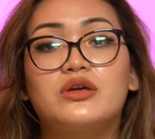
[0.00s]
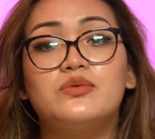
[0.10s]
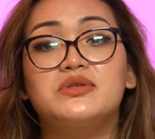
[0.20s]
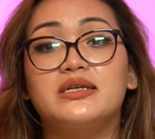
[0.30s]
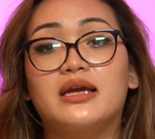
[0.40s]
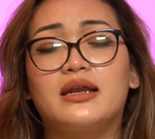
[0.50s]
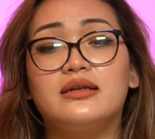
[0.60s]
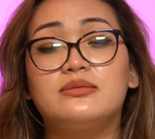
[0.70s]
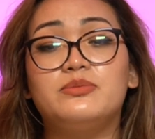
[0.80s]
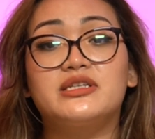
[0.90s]
Using a
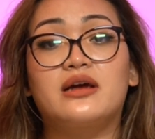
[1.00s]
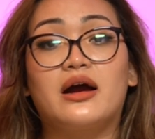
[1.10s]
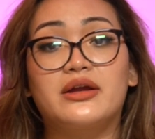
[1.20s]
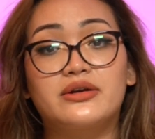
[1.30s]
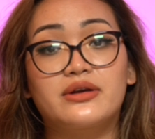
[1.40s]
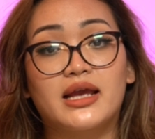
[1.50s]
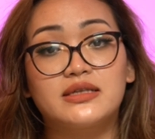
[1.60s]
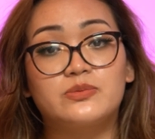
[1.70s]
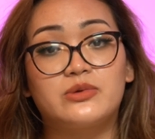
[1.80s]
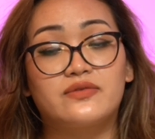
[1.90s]
little bit higher
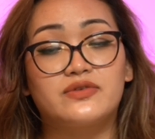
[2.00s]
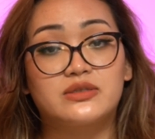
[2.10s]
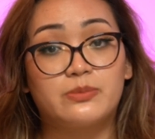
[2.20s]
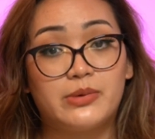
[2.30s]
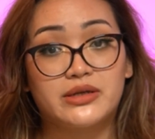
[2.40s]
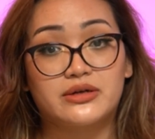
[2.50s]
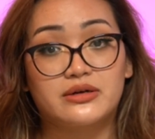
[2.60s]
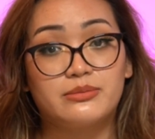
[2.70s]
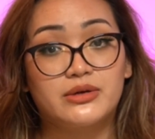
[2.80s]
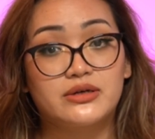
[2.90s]
SPF is
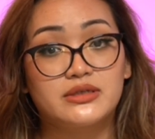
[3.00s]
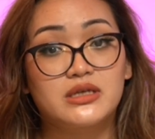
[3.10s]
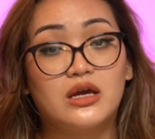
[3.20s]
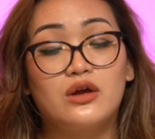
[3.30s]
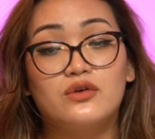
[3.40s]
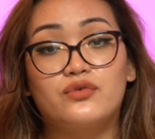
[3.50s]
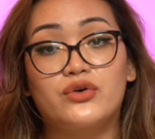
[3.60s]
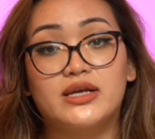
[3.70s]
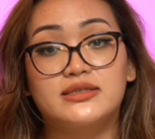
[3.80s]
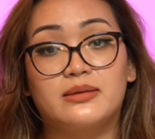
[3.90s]
better because, for
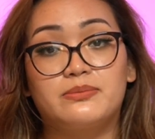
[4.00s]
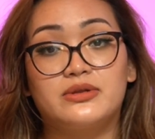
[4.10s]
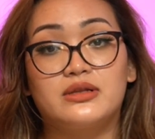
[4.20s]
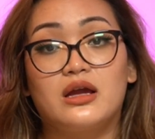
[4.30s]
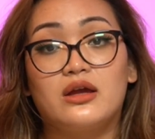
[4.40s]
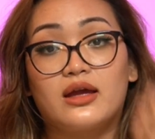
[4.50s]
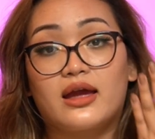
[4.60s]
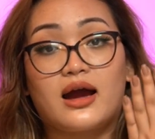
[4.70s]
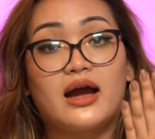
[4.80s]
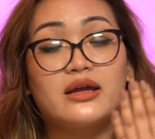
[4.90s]
example,
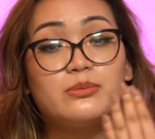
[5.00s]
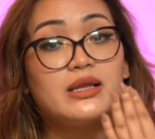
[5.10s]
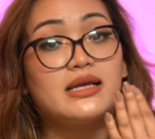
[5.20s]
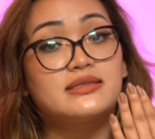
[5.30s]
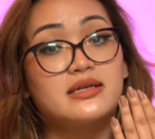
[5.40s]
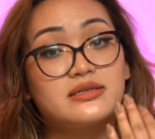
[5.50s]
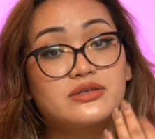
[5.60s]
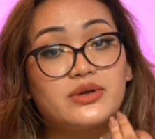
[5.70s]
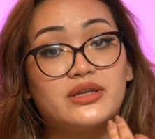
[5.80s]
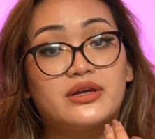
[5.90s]
I applied
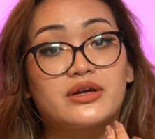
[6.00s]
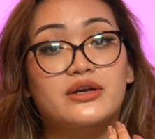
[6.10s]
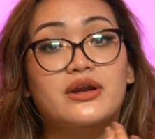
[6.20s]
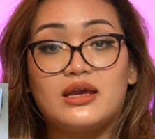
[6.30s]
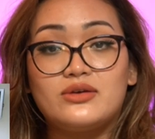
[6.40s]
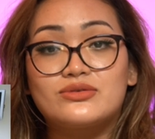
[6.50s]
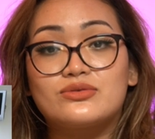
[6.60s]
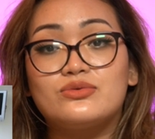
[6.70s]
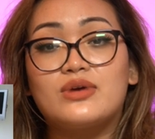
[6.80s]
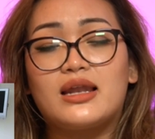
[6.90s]
sunscreen here. I used to
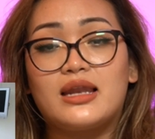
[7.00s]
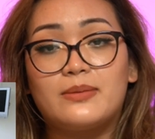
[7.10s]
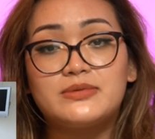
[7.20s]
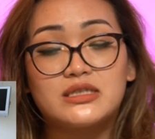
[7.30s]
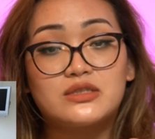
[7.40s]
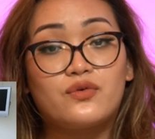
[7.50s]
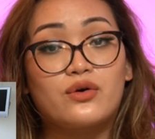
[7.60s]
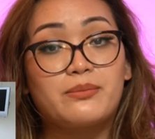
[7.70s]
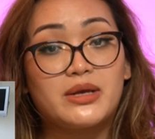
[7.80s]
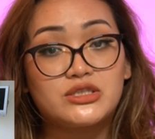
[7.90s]
do a lab test
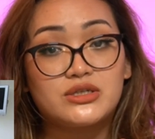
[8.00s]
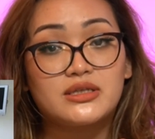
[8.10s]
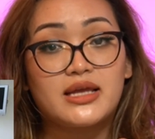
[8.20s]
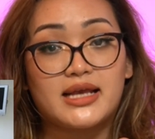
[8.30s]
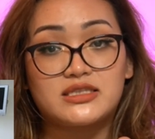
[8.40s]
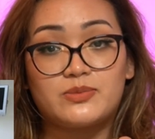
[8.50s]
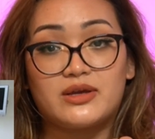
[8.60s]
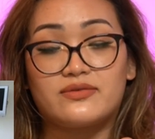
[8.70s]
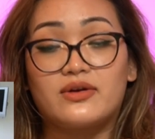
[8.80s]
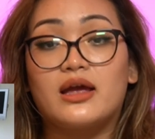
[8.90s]
for measuring the
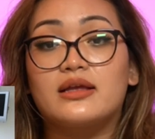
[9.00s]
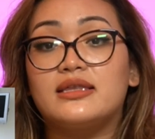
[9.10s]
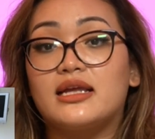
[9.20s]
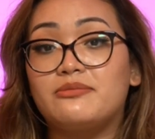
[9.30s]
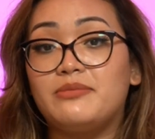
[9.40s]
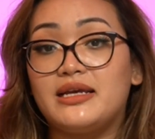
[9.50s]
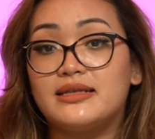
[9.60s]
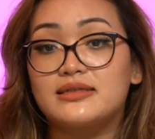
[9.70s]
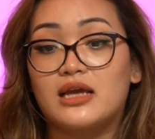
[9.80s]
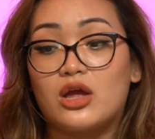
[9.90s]
SPF. That
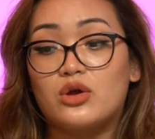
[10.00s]
means